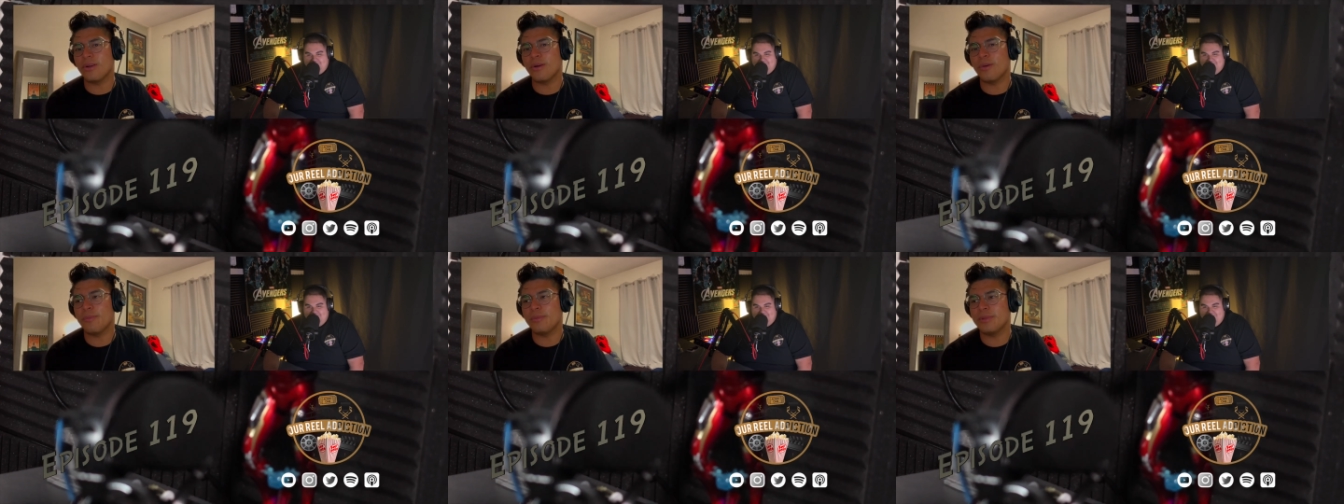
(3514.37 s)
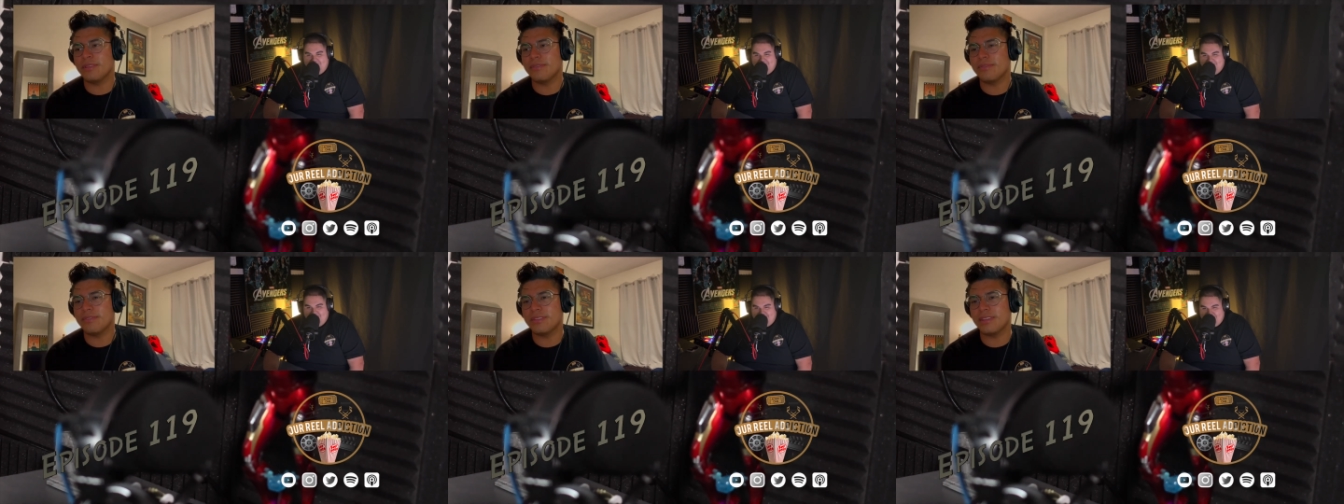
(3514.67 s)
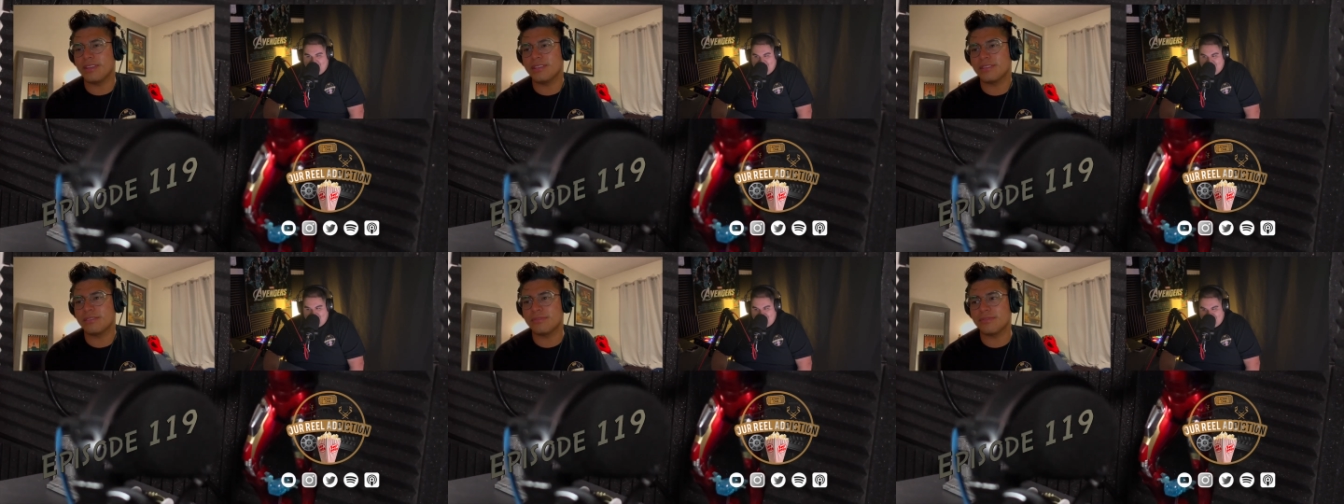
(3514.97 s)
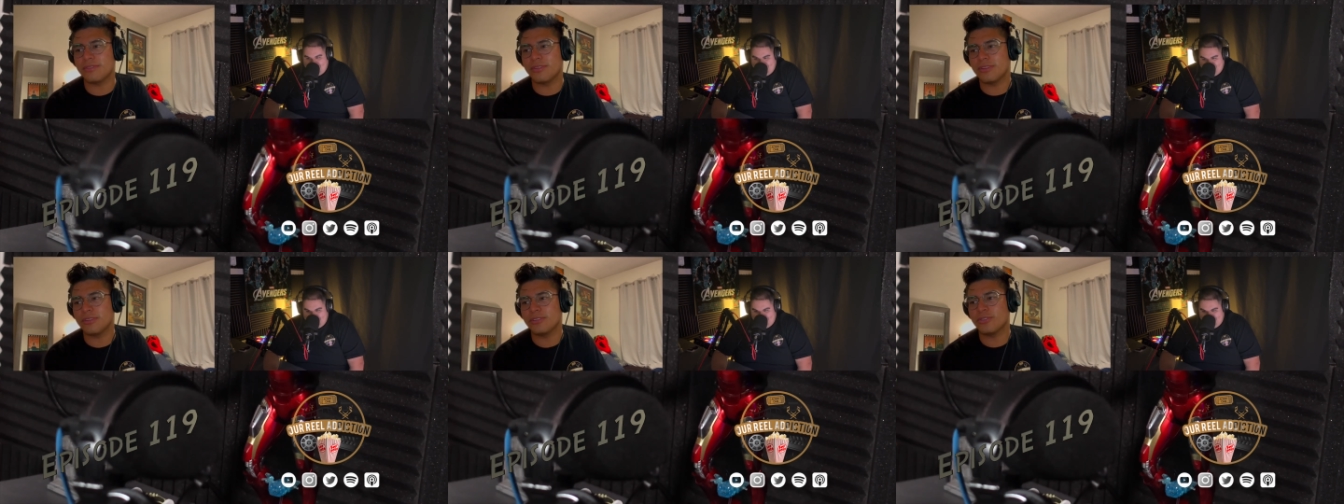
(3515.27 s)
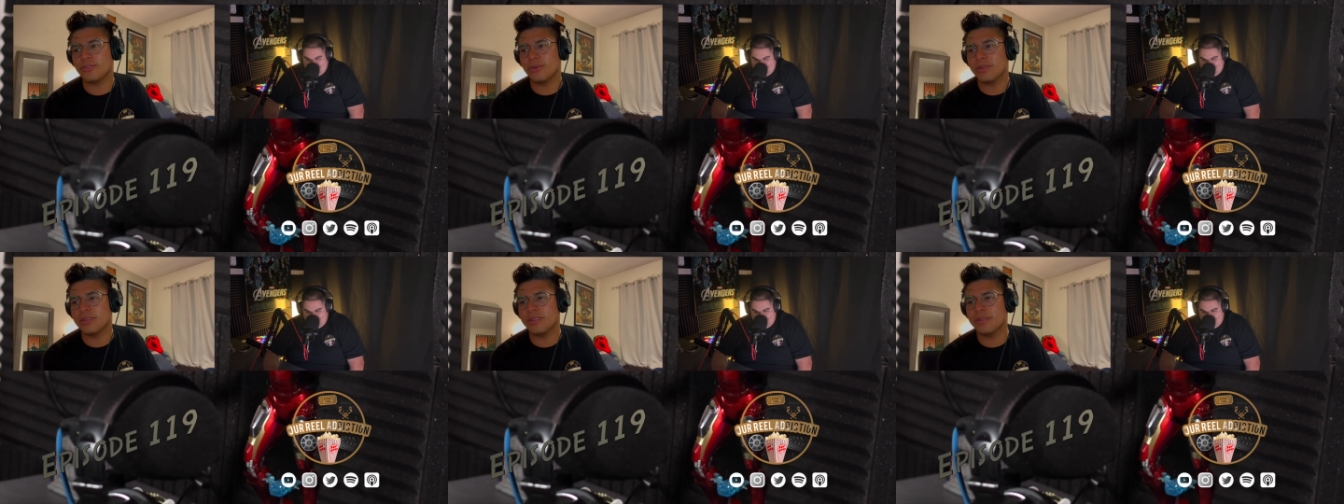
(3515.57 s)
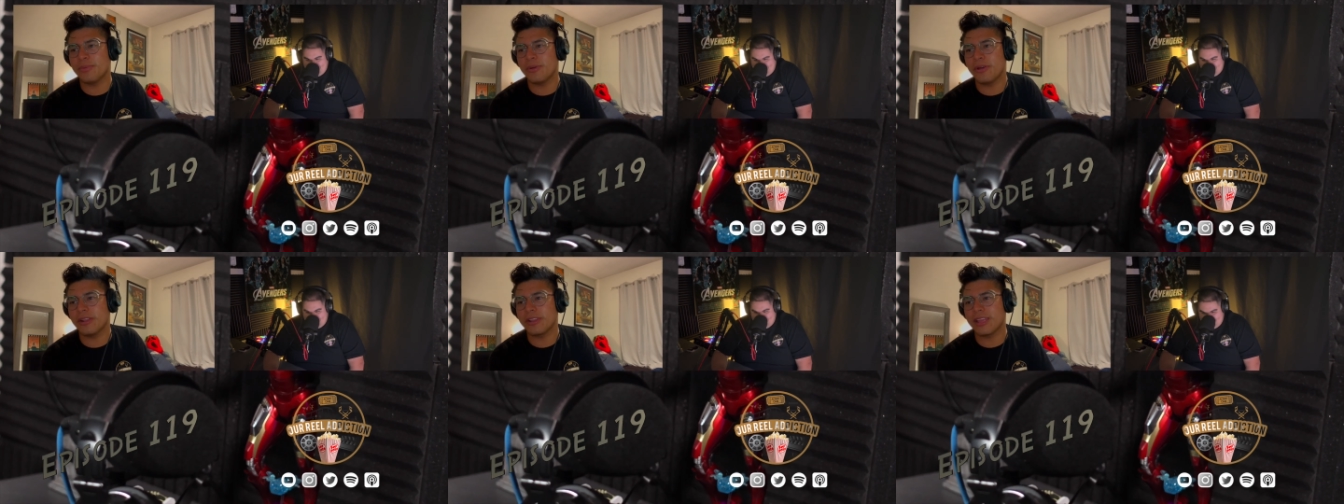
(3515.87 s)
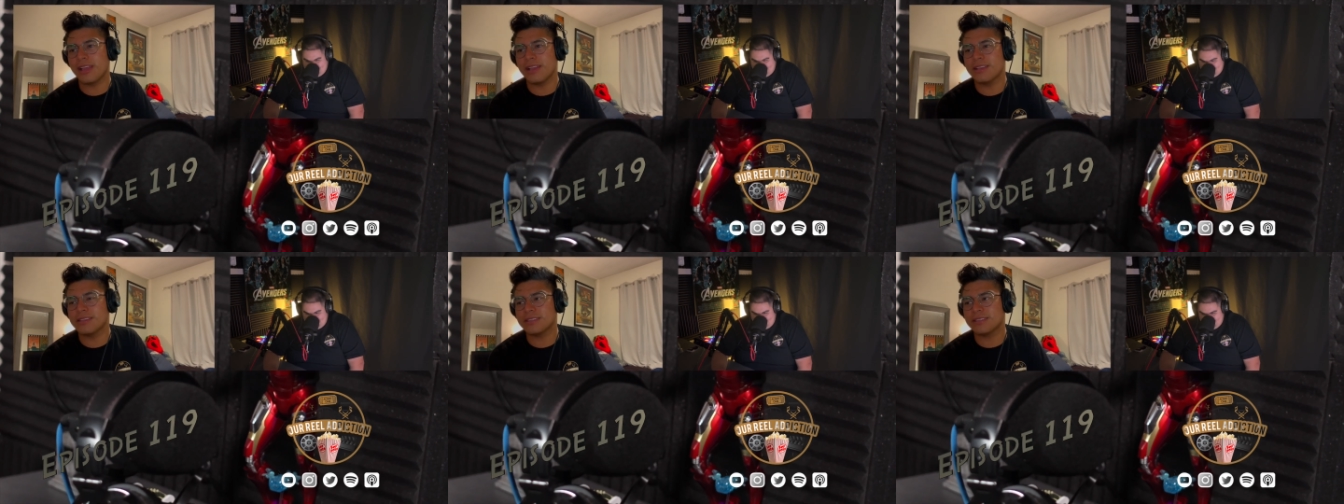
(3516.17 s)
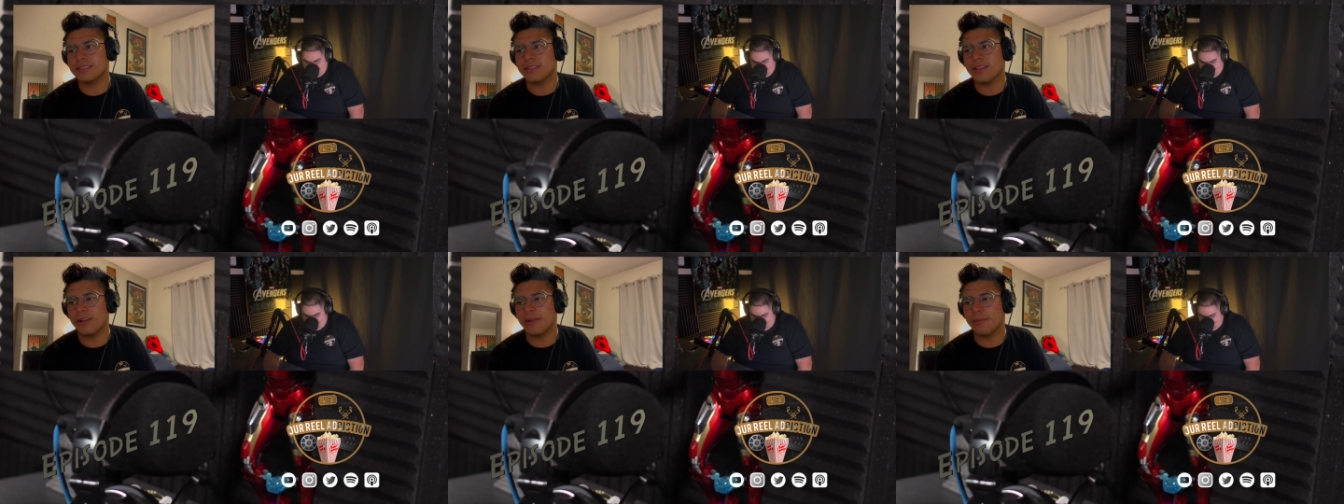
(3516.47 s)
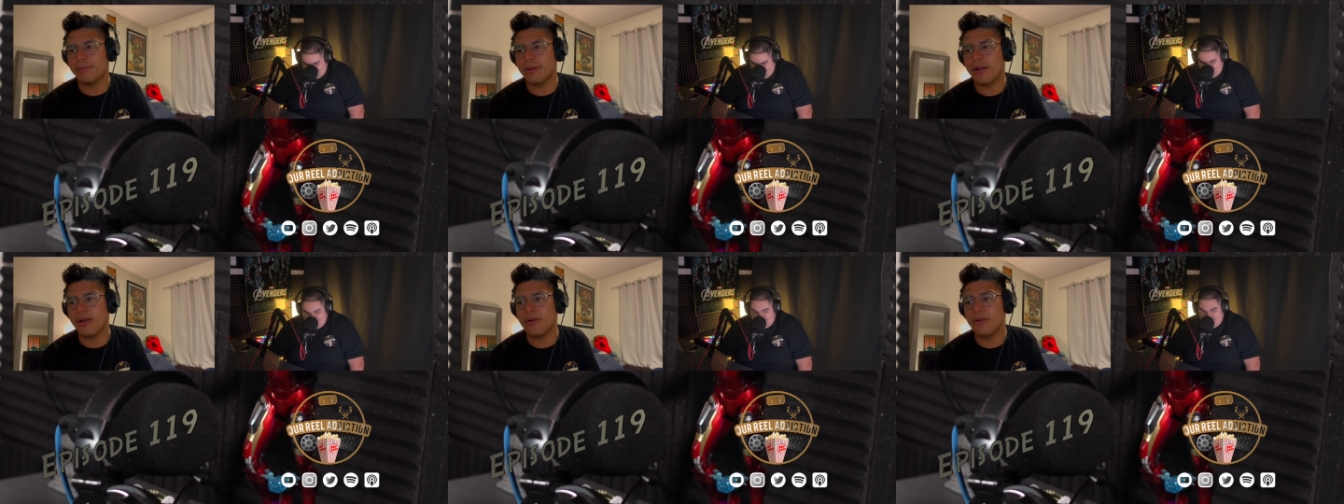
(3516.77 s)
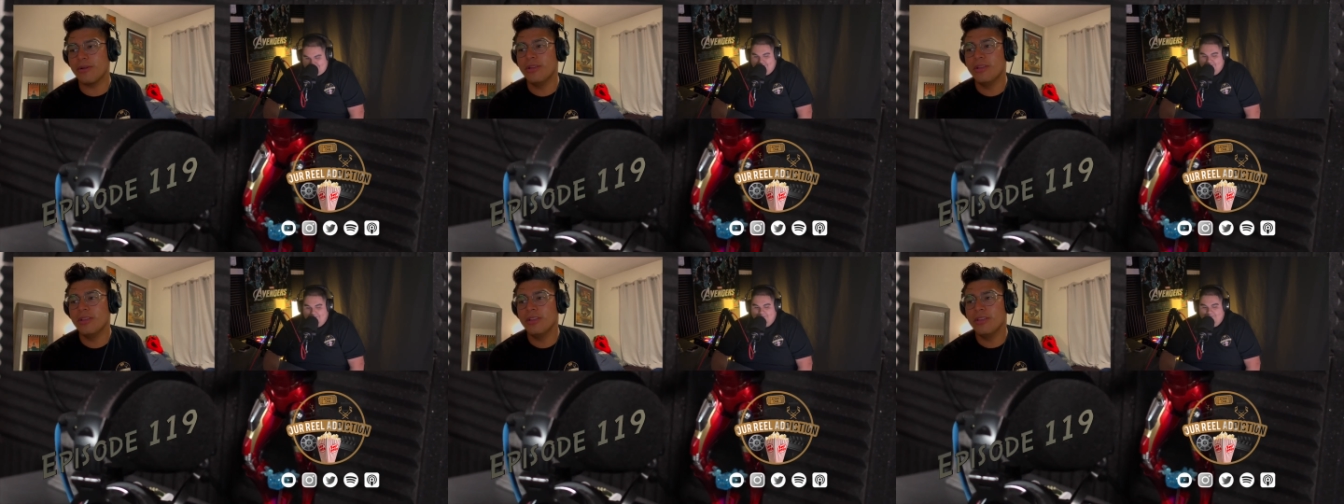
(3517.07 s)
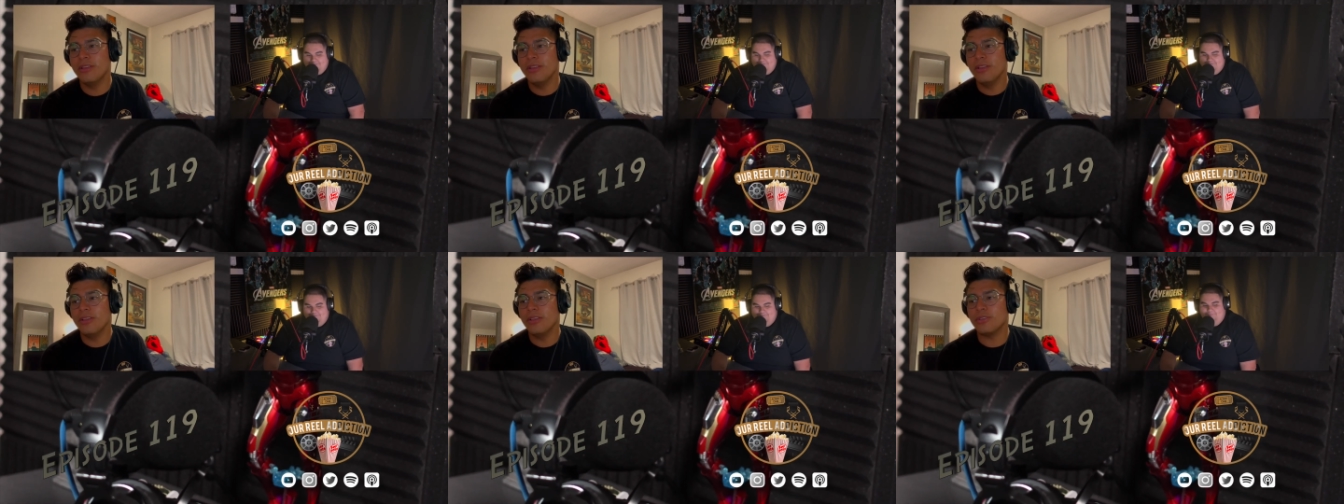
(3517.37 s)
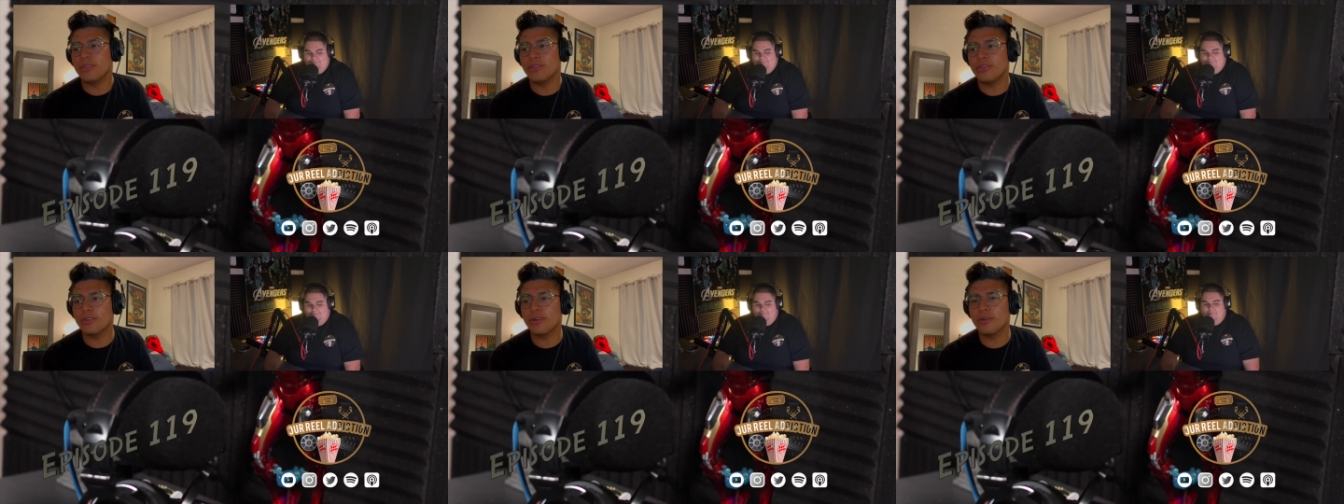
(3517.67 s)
open invitation for you to join on the podcast and talk about your